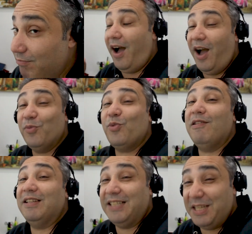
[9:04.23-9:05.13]
I'm
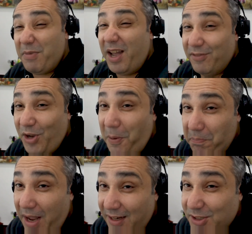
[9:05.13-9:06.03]
worried he might have
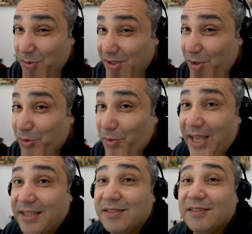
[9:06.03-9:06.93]
gone back to his old
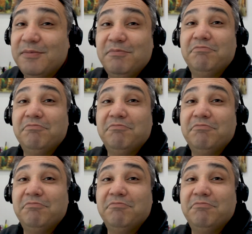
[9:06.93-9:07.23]
ways.